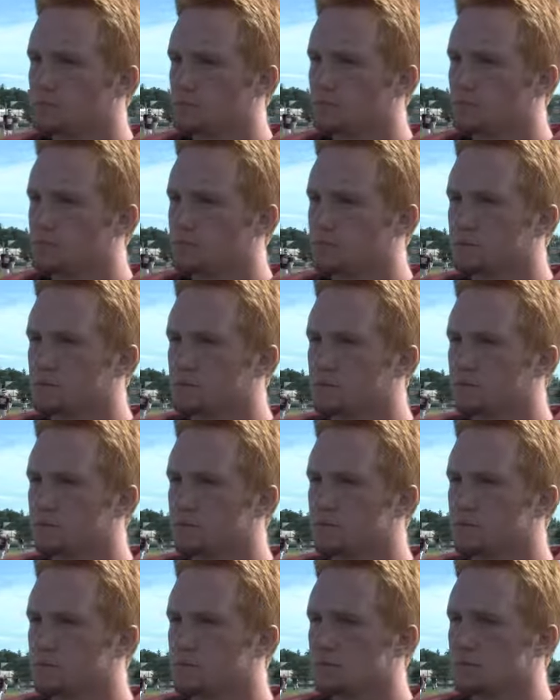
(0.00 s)
you lead up to the
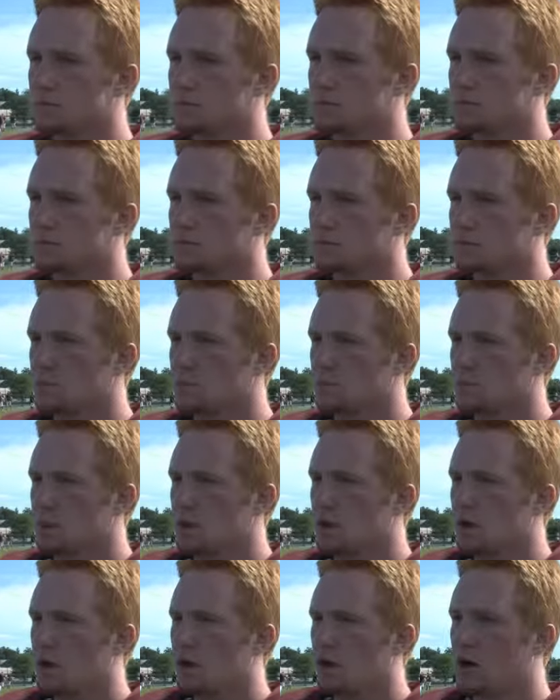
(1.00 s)
21st?
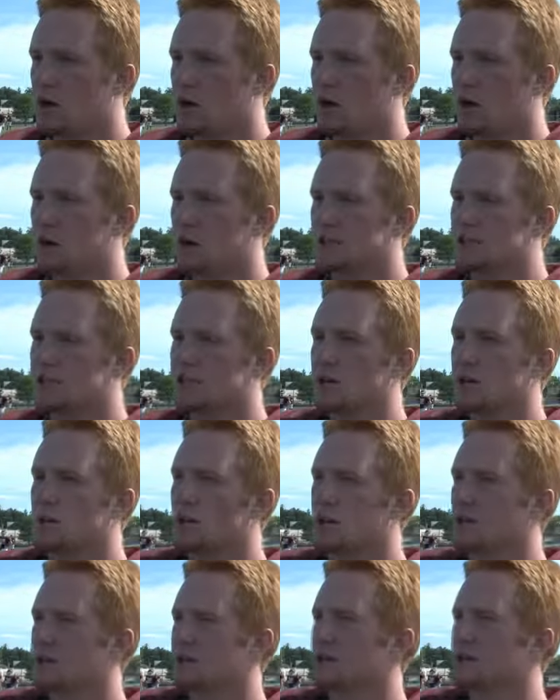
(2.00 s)
I say
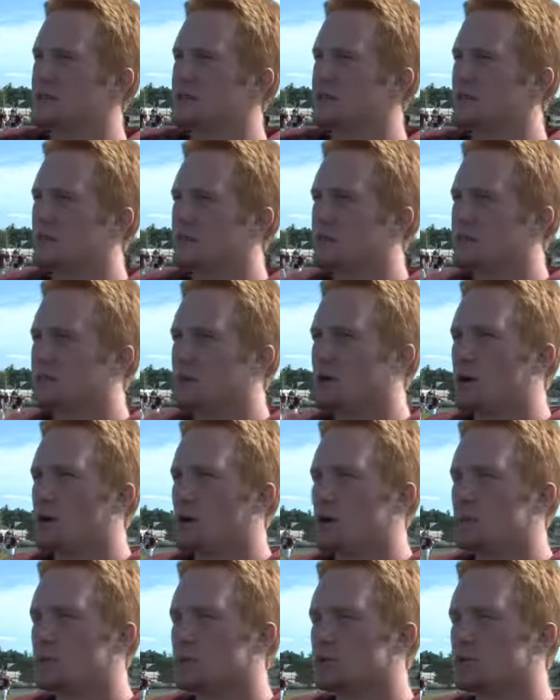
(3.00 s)
working as a team
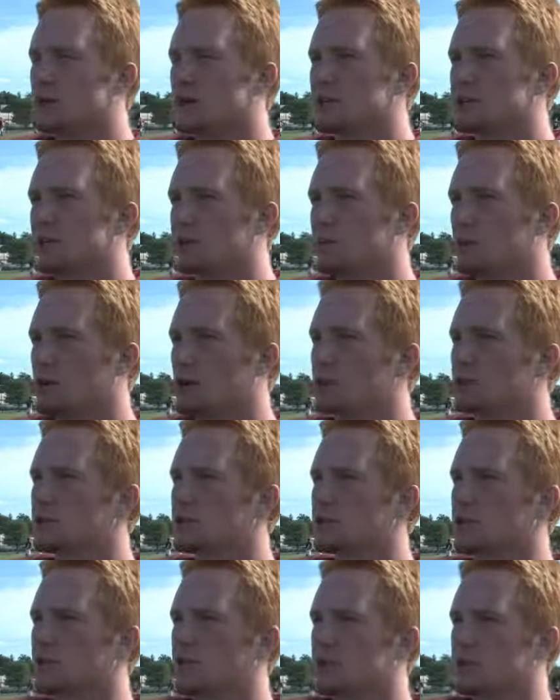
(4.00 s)
on both sides of the ball
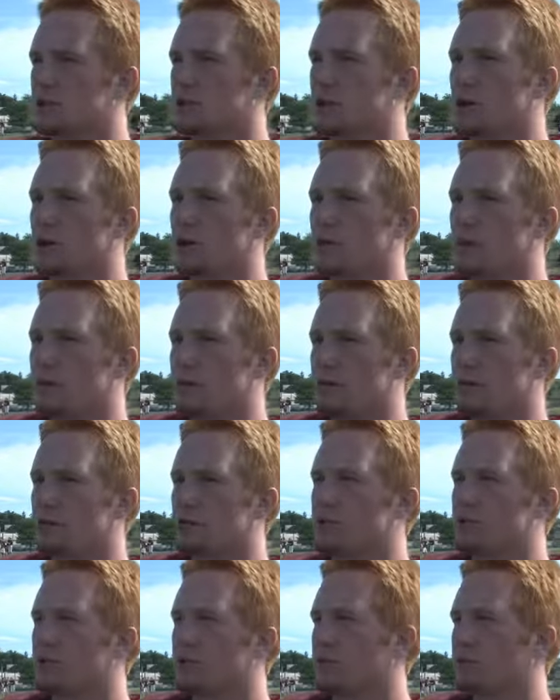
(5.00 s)
just to make sure that we have
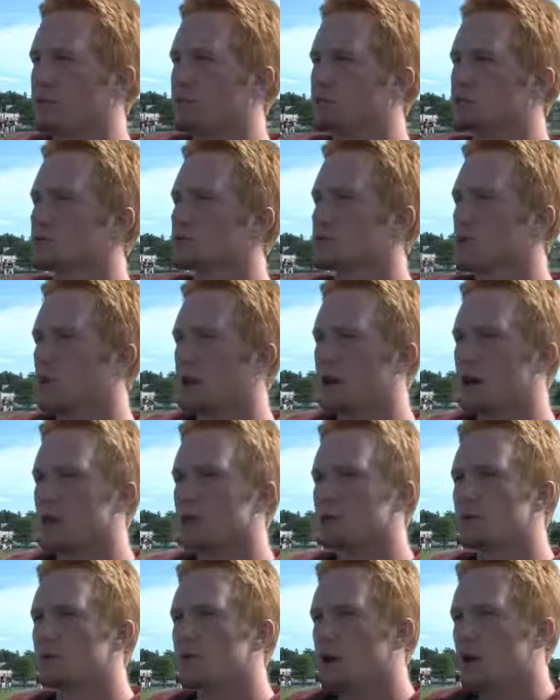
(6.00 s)
everything sorted
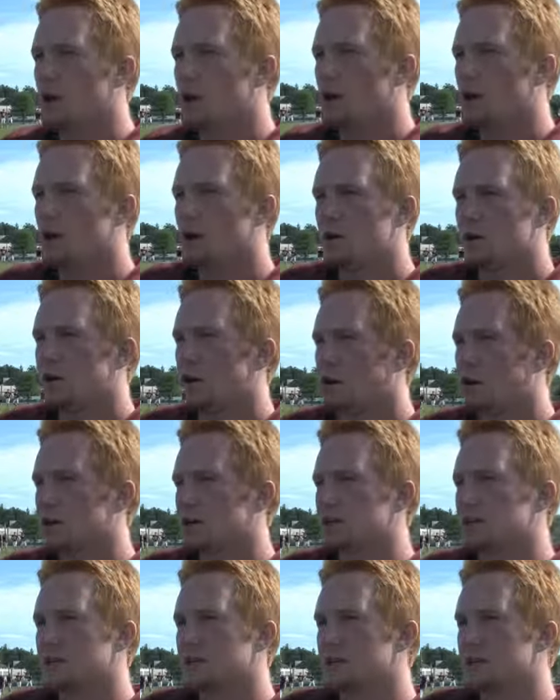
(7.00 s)
out, uh,
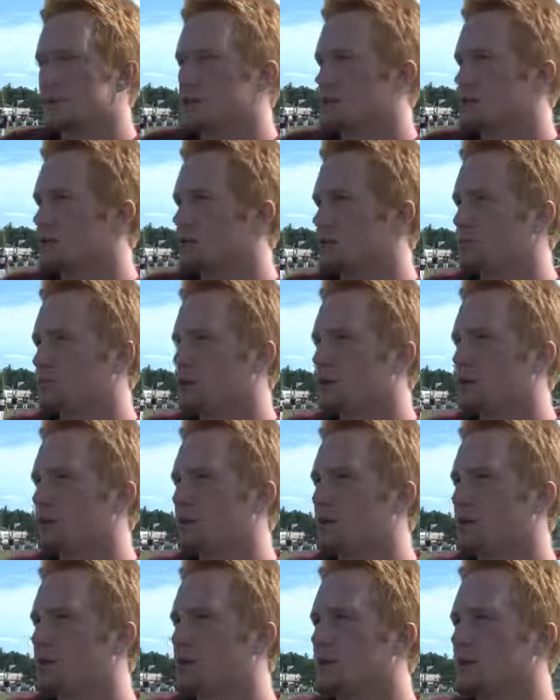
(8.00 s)
schemes, and whatever
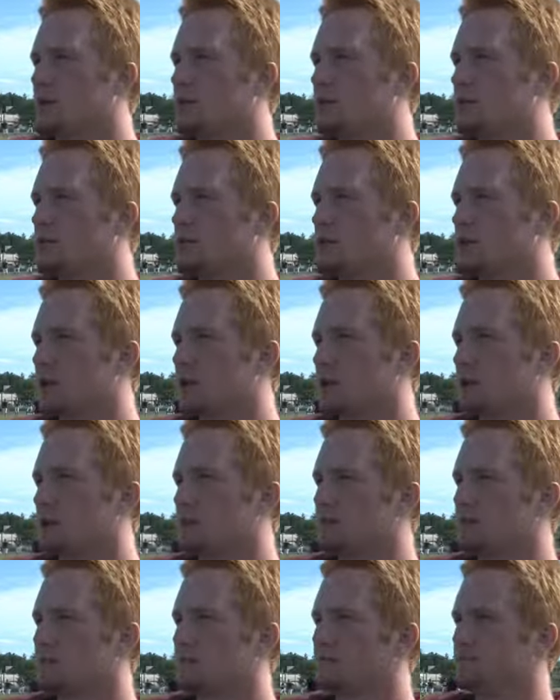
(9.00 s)
we need to do to win the
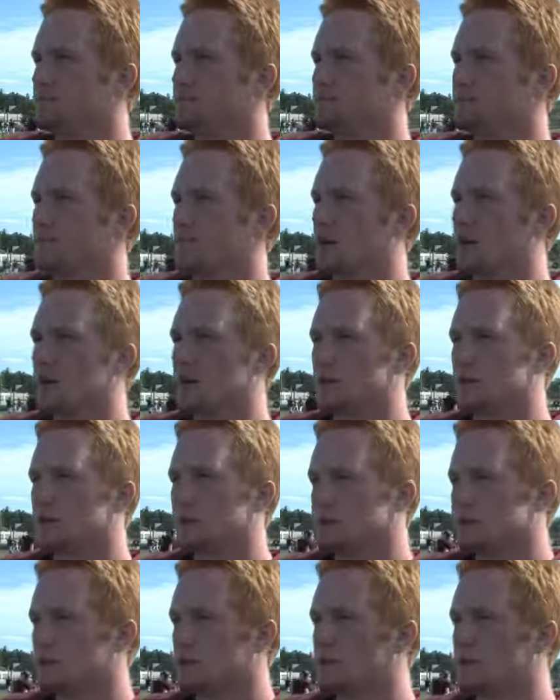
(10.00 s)
game and
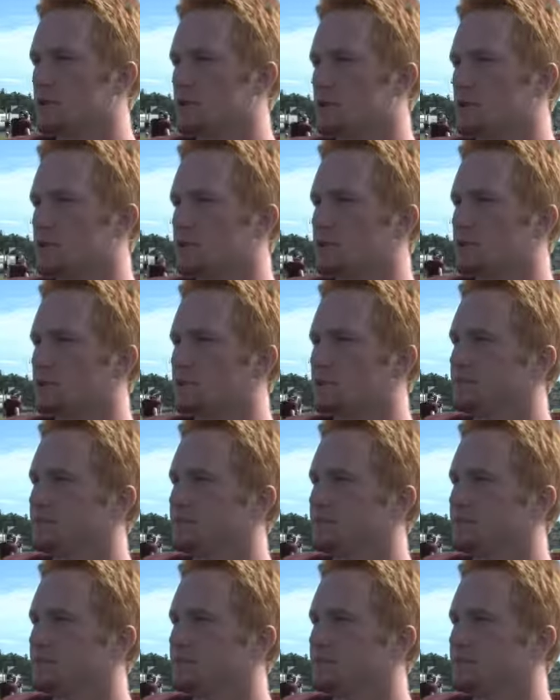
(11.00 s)
good season.